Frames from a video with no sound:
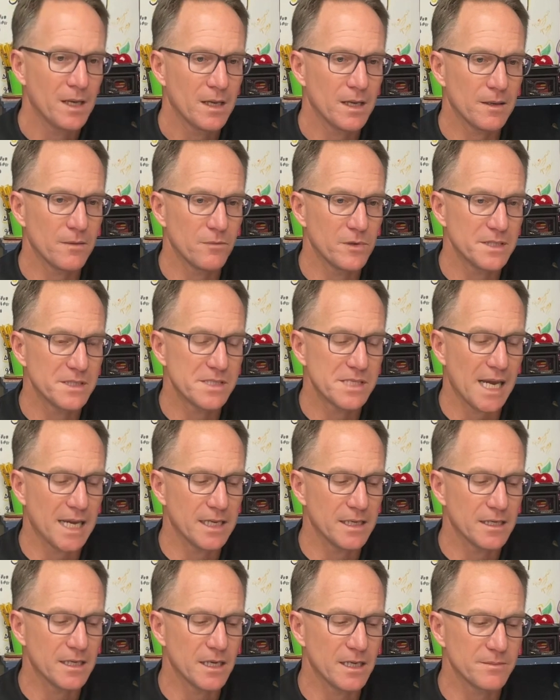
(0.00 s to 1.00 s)
And when
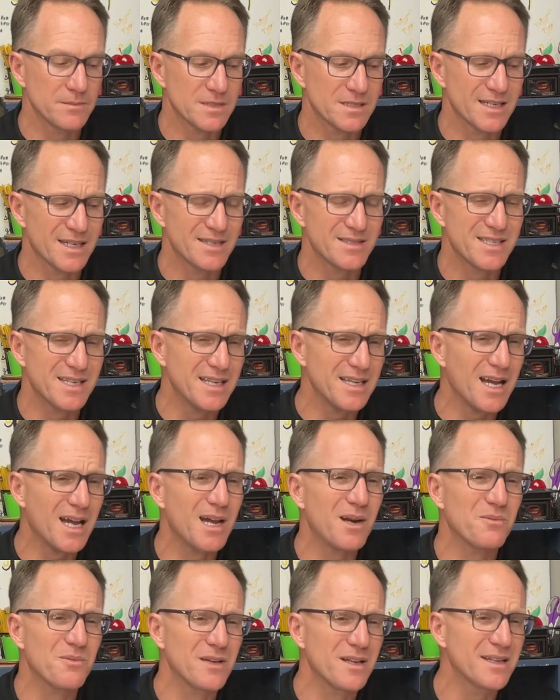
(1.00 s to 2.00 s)
Satan comes and says, did
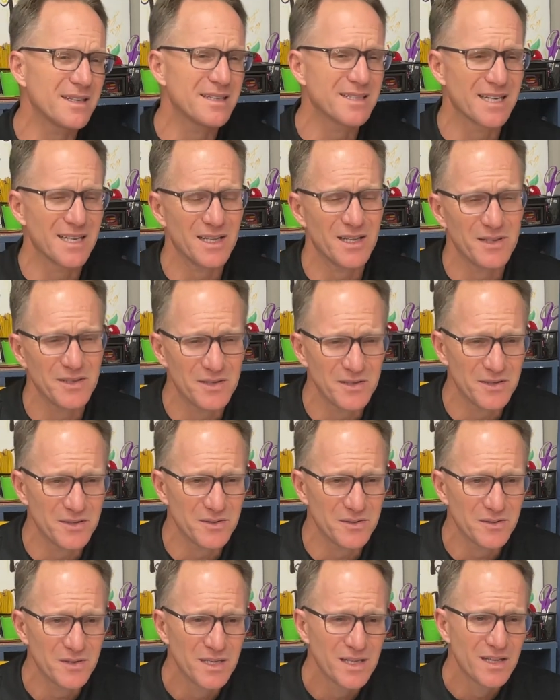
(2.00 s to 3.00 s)
God really tell
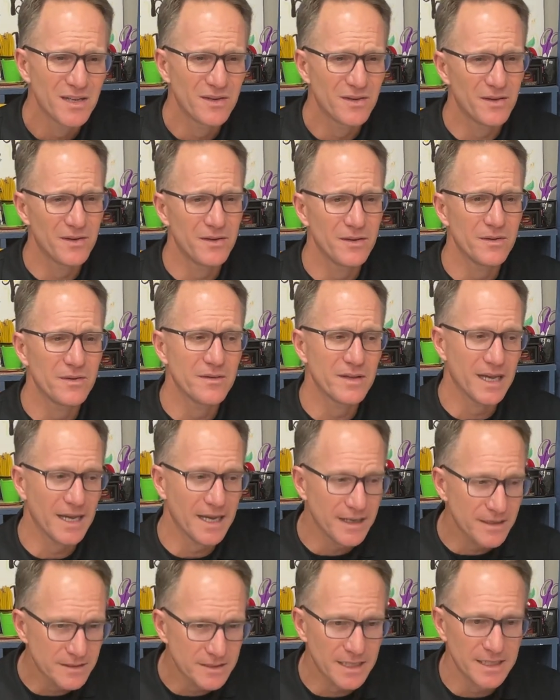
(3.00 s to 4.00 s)
you to do
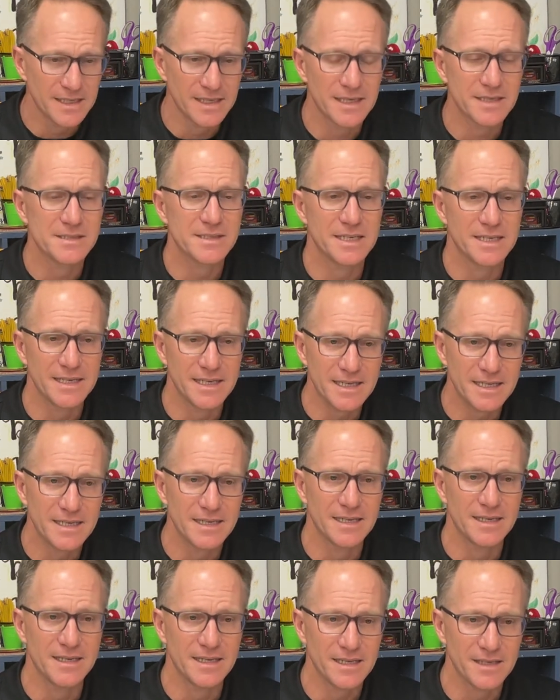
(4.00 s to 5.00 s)
that? You say, yes, he did.
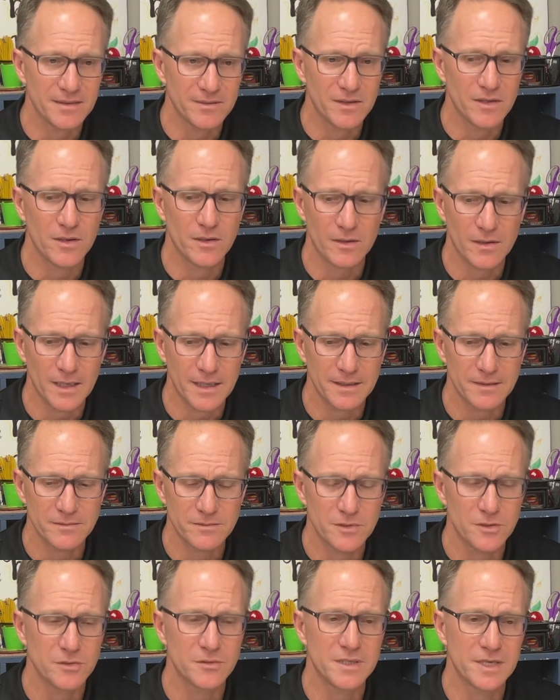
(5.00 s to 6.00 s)
He did. You know,
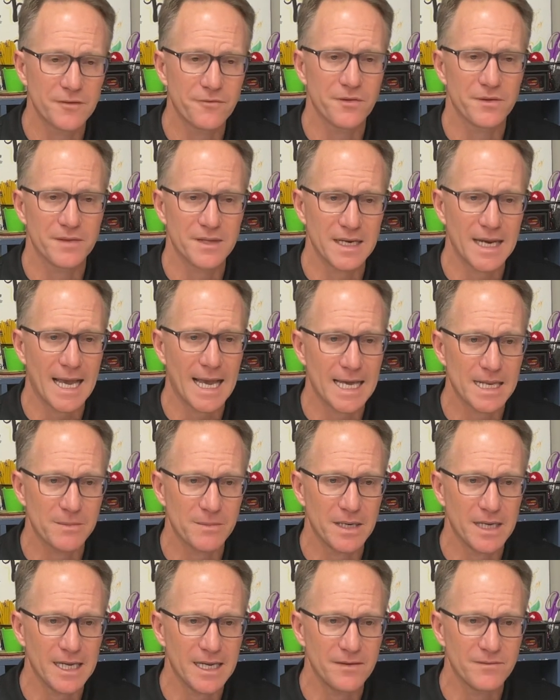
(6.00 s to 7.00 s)
like do different than Adam
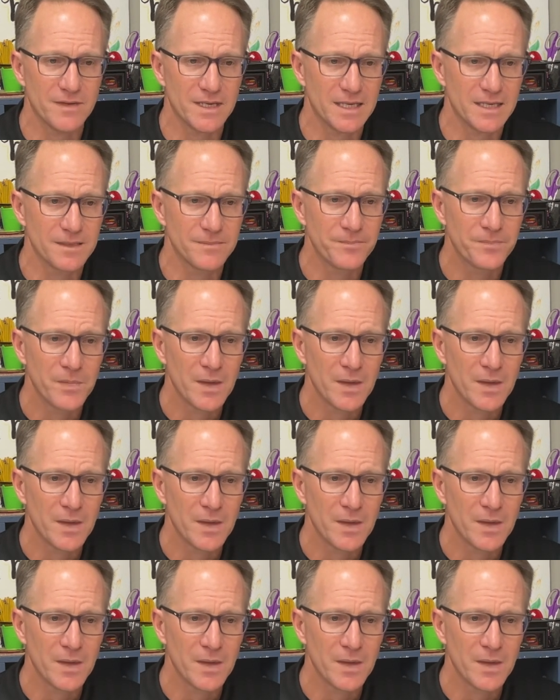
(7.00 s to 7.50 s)
and Eve did.